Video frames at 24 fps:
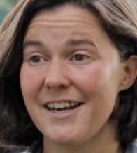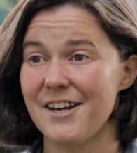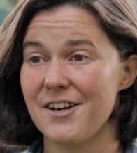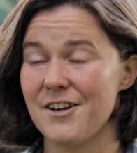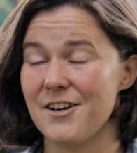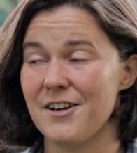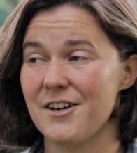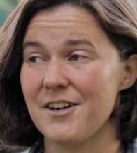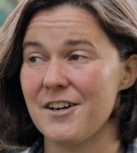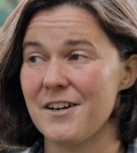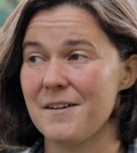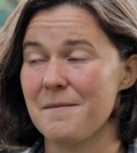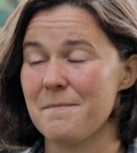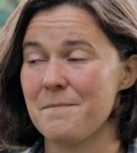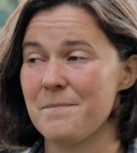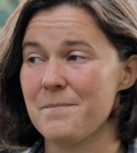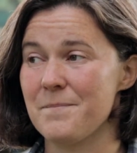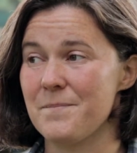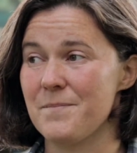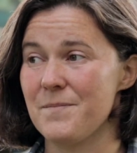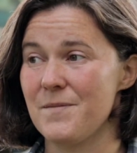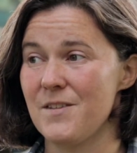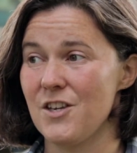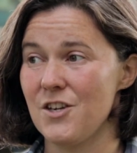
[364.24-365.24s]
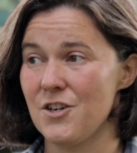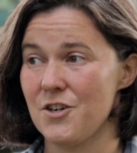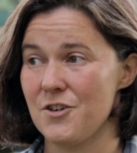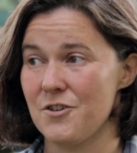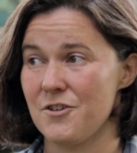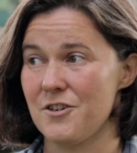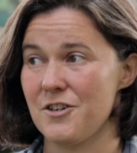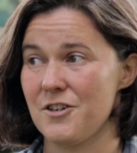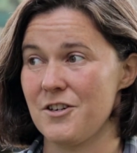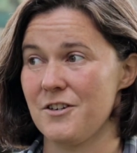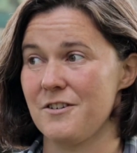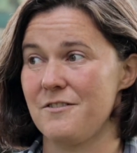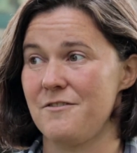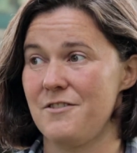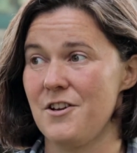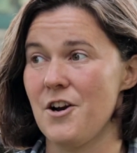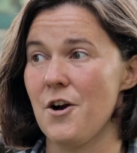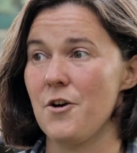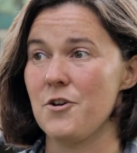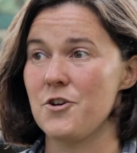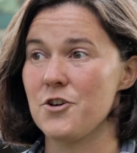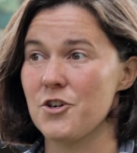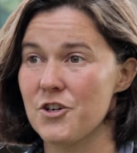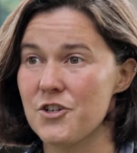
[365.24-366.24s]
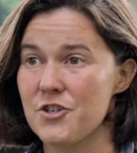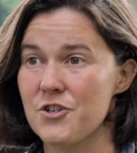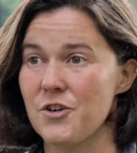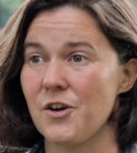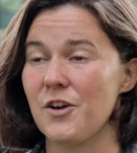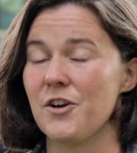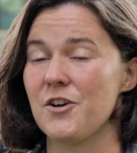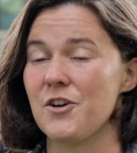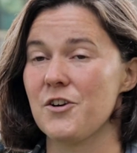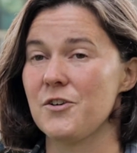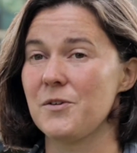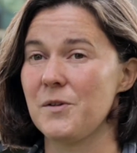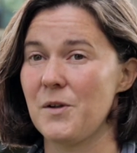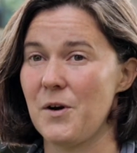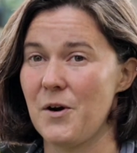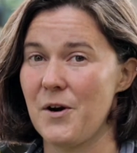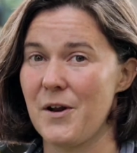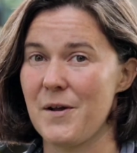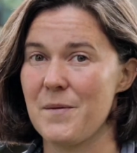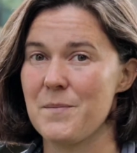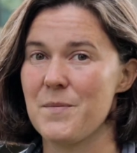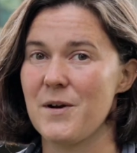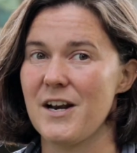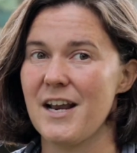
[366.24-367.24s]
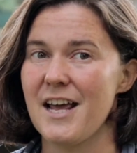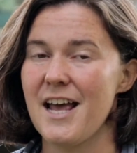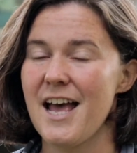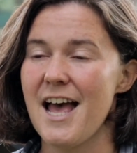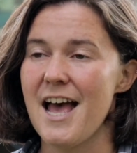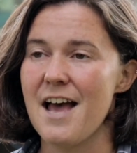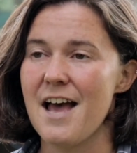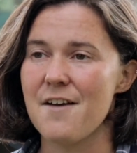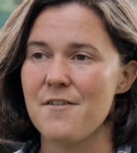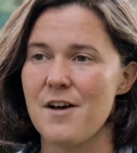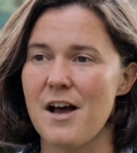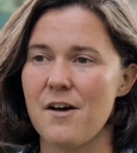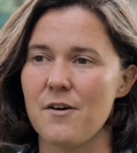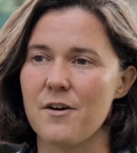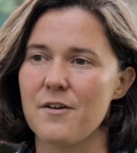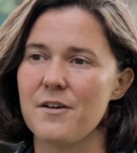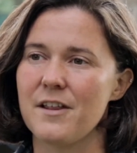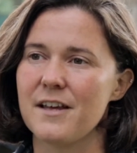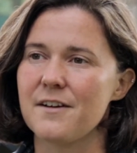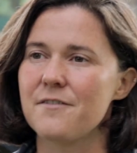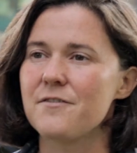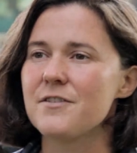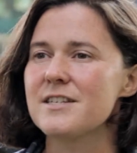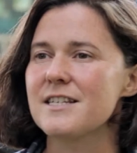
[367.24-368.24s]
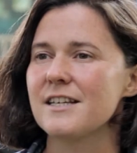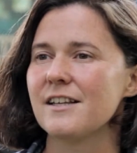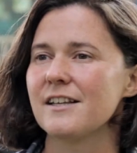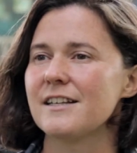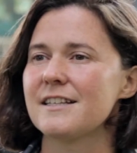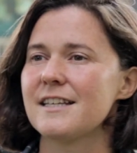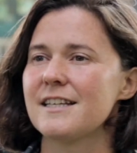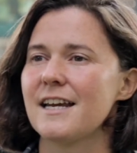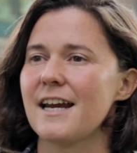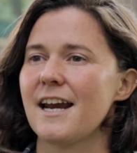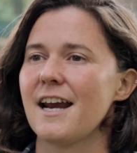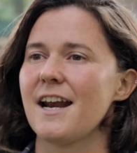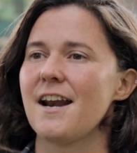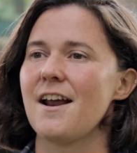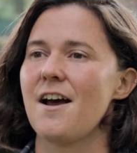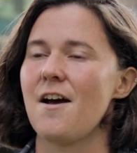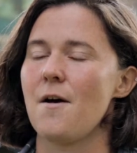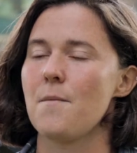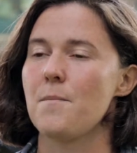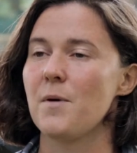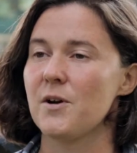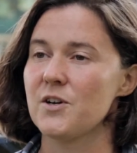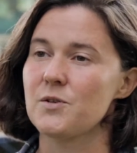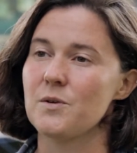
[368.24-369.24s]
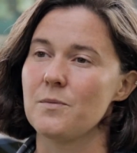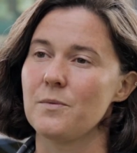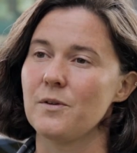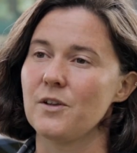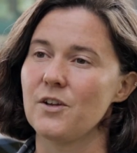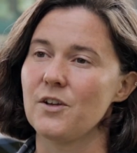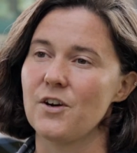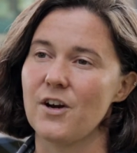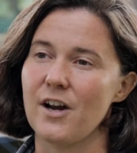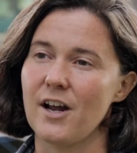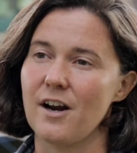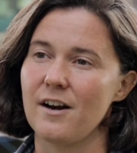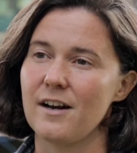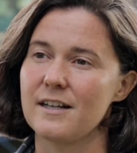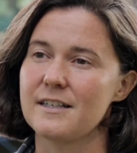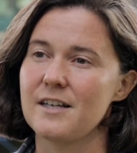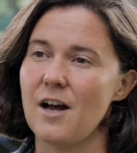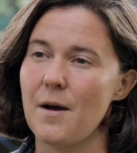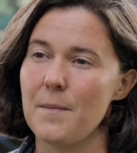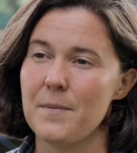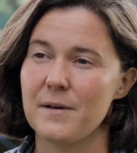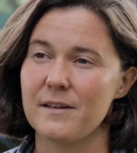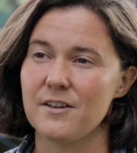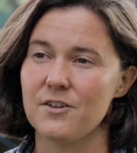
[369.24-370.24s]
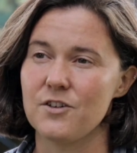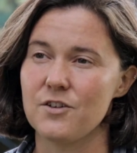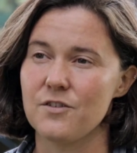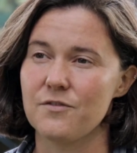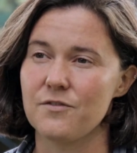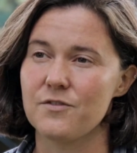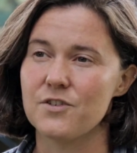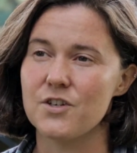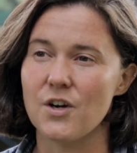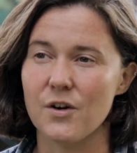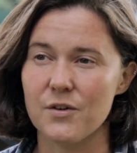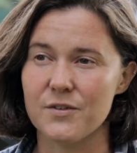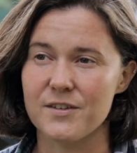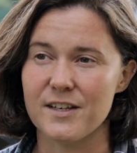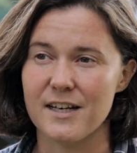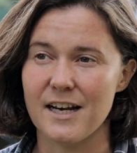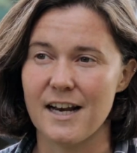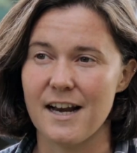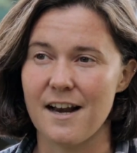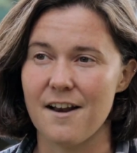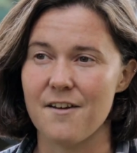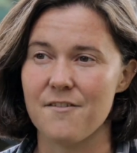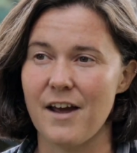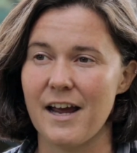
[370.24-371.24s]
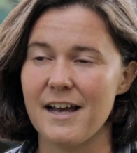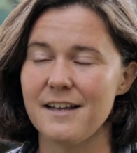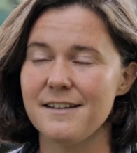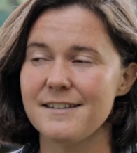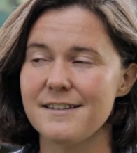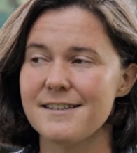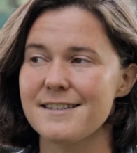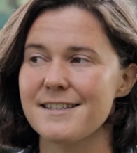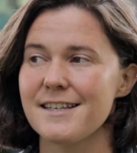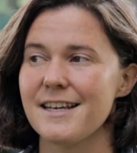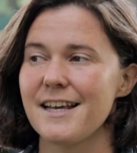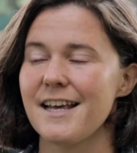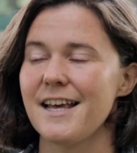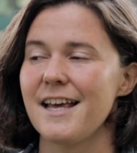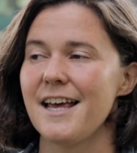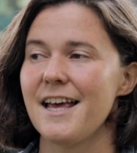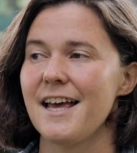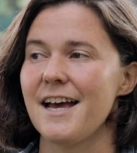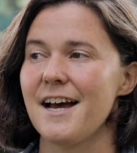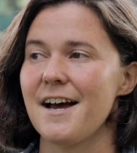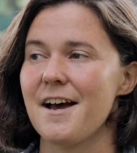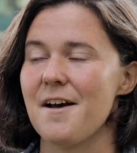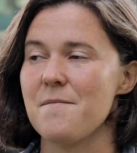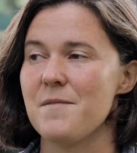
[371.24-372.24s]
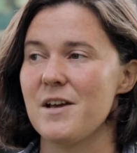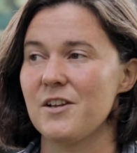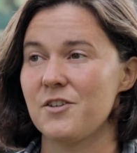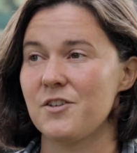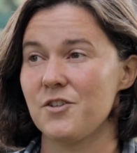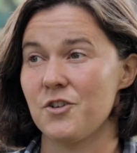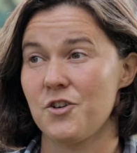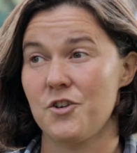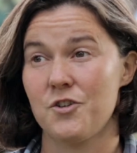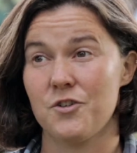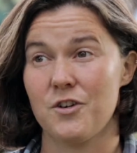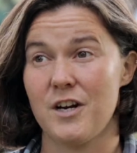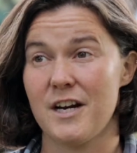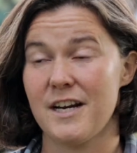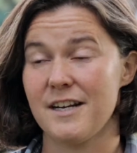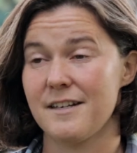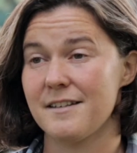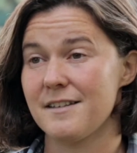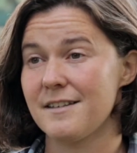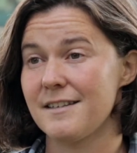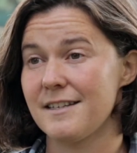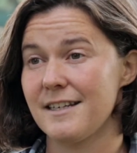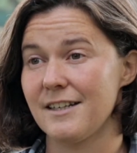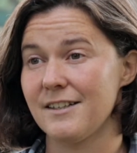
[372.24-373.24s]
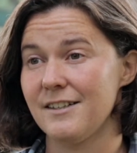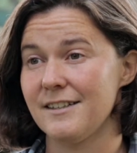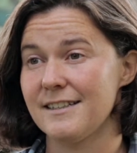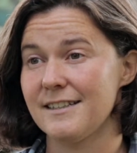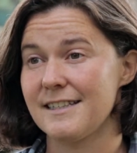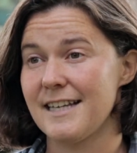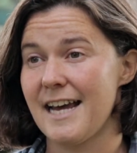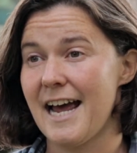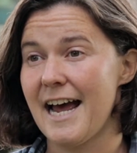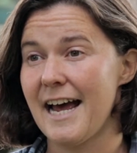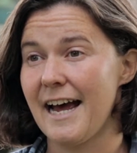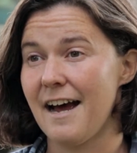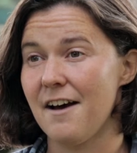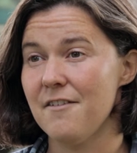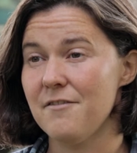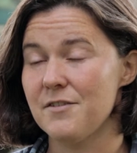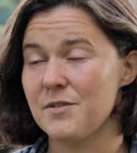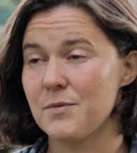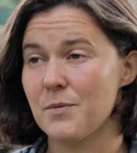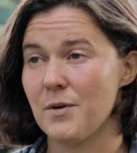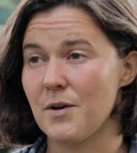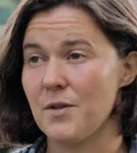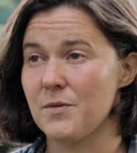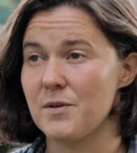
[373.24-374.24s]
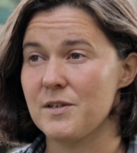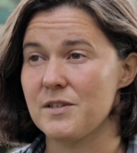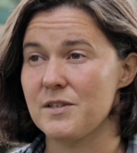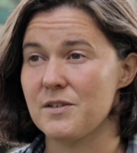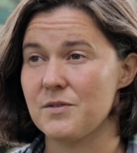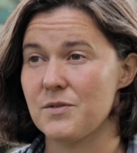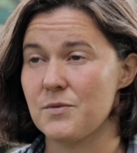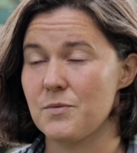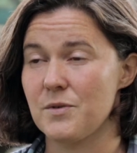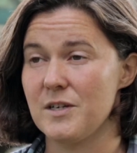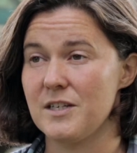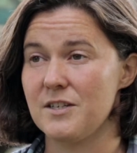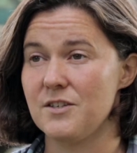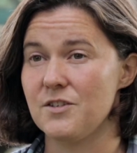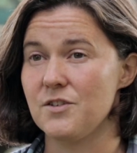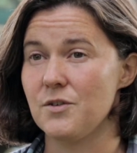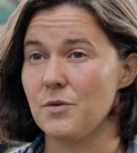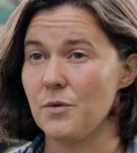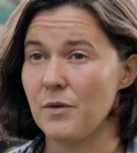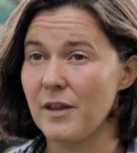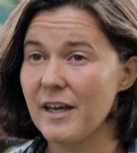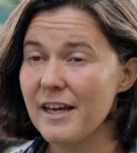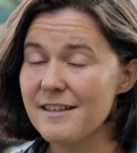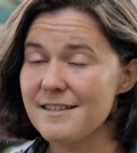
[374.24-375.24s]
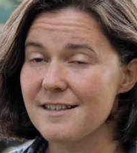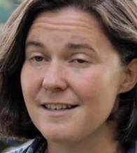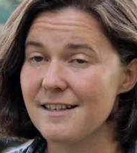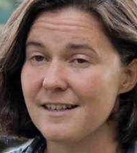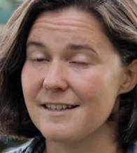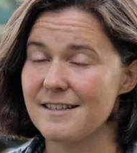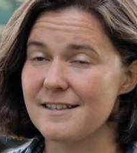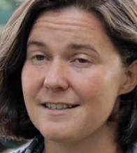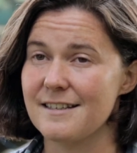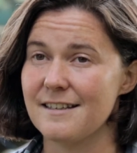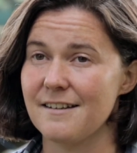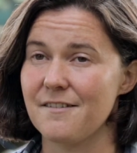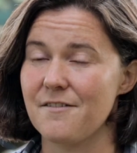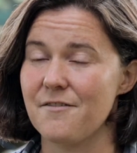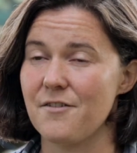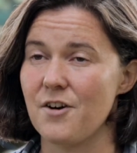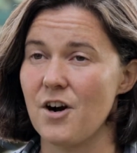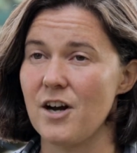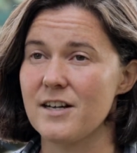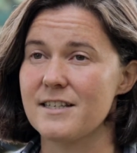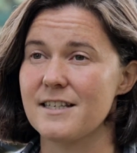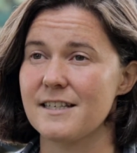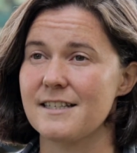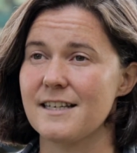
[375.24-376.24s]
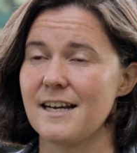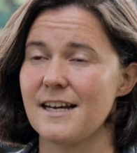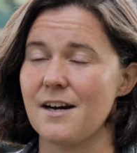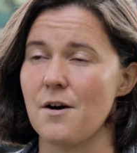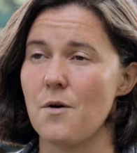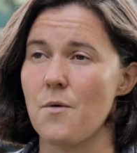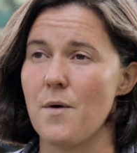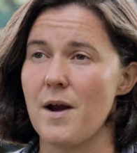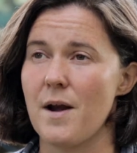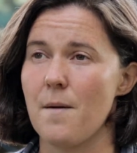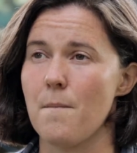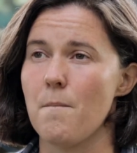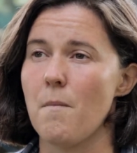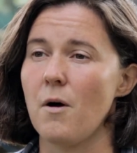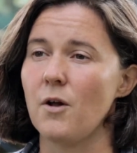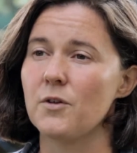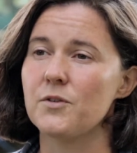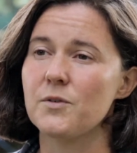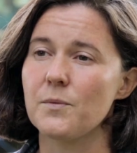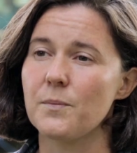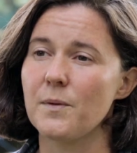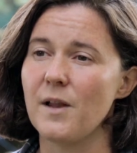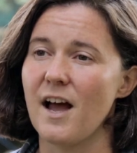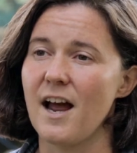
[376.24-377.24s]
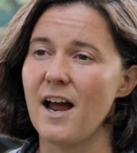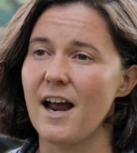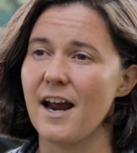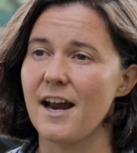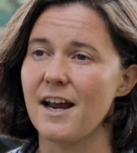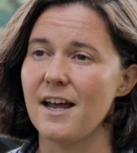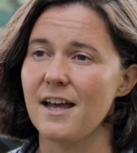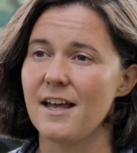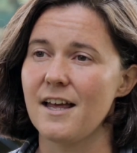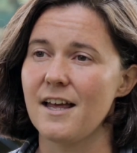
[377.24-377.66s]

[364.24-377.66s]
You're a student. You're learning, but how to like facilitate a bunch of people learning on a topic that you've chosen in advance. It's a great skill to have. It's one of the reasons we do this, and for us, it's like a way to multiply